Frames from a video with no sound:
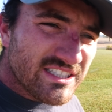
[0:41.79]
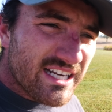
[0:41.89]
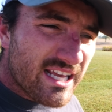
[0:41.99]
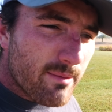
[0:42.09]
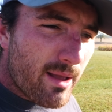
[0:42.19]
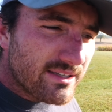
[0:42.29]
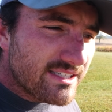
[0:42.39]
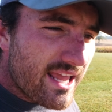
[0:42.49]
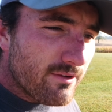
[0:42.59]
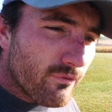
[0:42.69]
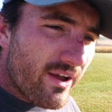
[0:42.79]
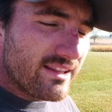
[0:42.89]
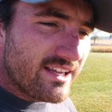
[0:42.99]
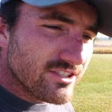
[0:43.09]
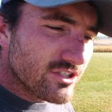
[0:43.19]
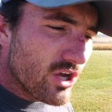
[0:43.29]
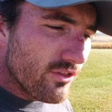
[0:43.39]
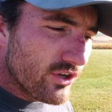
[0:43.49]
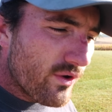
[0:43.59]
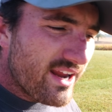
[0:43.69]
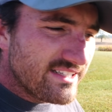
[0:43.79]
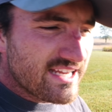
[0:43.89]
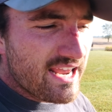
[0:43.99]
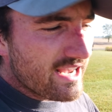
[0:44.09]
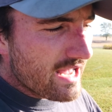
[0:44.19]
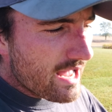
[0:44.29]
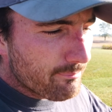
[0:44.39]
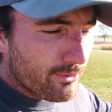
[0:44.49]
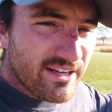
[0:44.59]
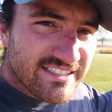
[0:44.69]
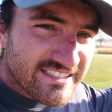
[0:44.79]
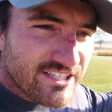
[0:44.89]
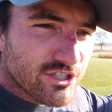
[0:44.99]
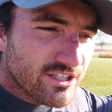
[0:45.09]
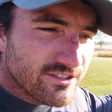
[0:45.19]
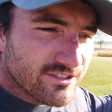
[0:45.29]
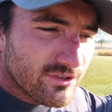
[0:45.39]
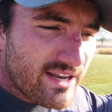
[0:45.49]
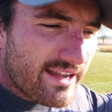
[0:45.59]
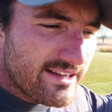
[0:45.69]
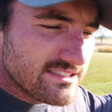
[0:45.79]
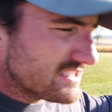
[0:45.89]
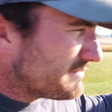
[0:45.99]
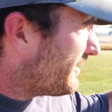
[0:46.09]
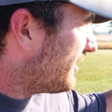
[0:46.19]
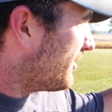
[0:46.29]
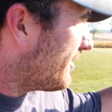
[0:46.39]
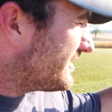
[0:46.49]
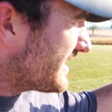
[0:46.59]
is gonna come out today and finally install the grain tank hopper extension so dad doesn't spill it all the